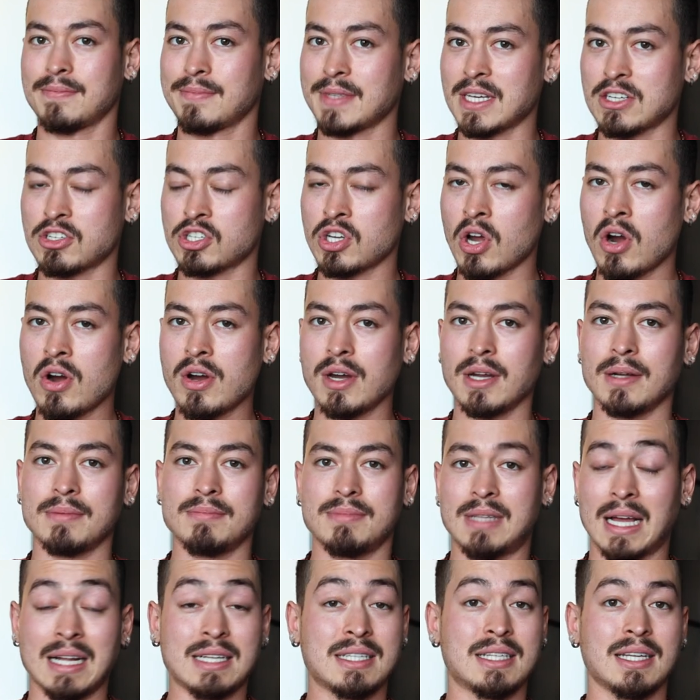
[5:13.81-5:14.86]
Sorry,
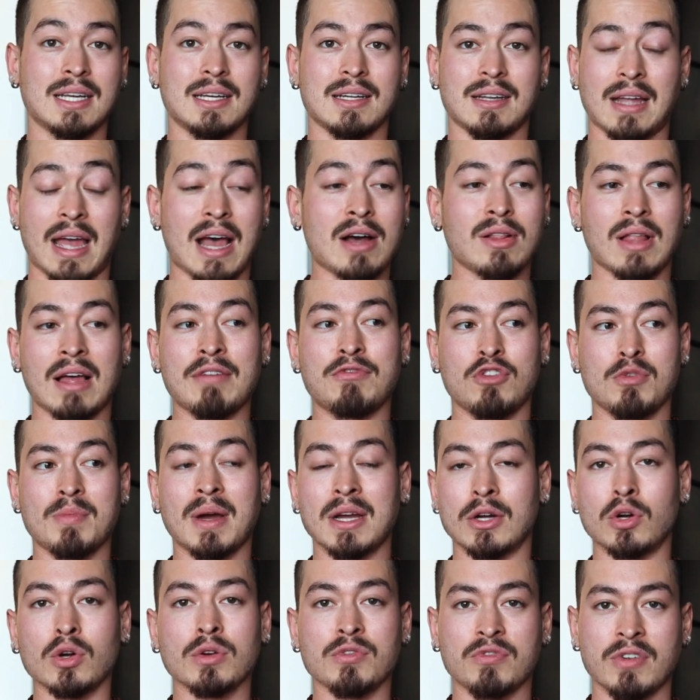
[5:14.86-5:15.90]
that's it. Hell, I view
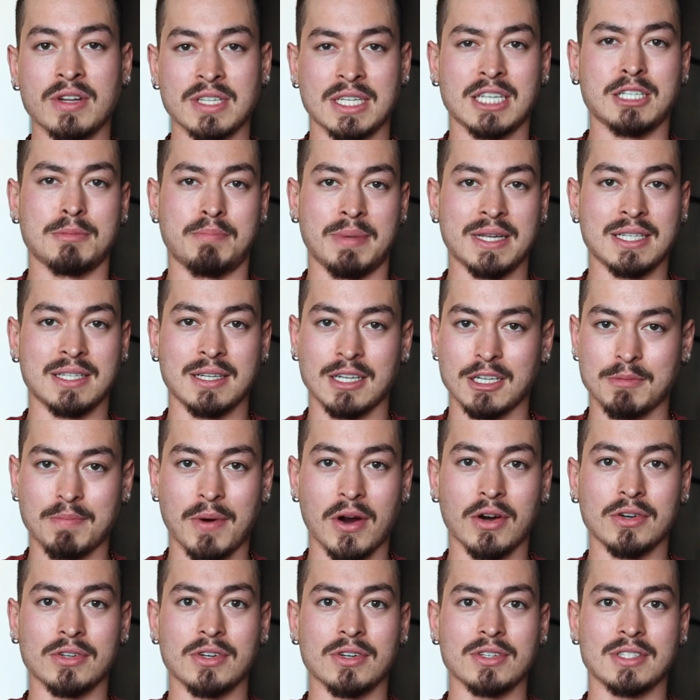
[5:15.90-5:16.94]
my girlfriends as business
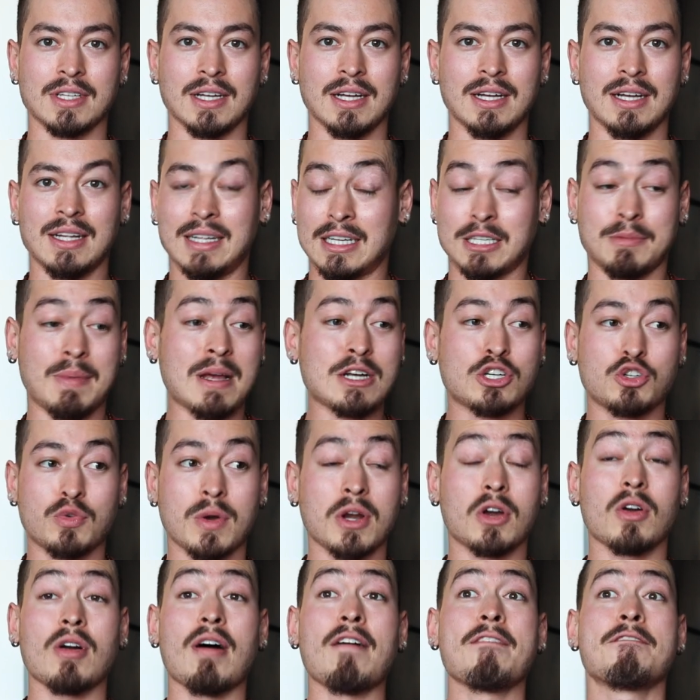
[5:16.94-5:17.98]
partners. This may
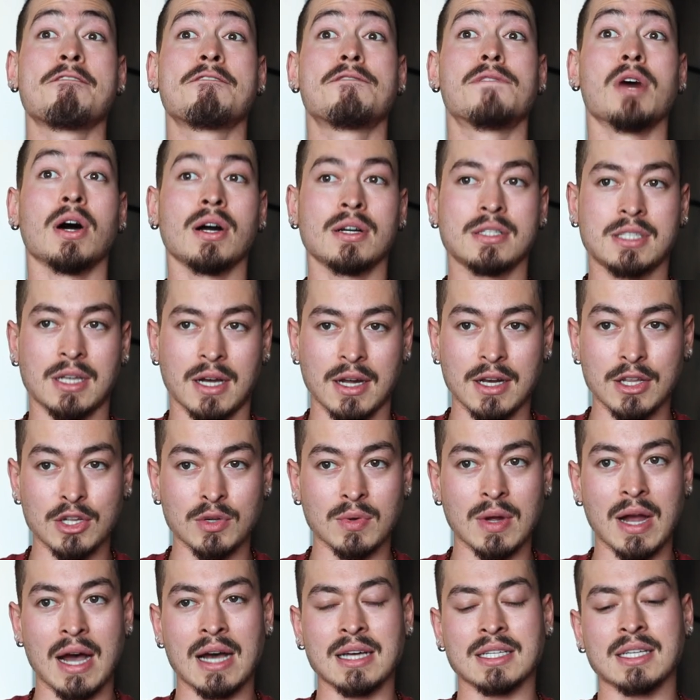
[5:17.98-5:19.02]
trigger a fuck ton of you
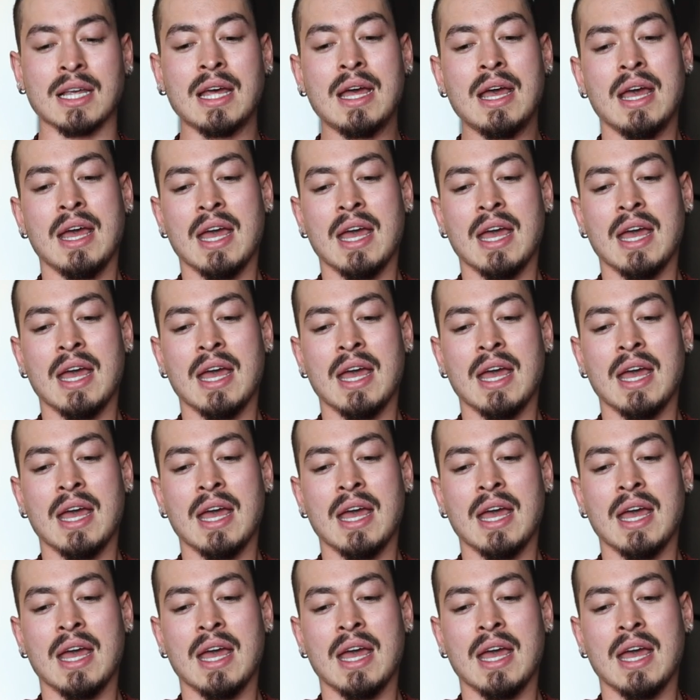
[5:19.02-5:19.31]
guys.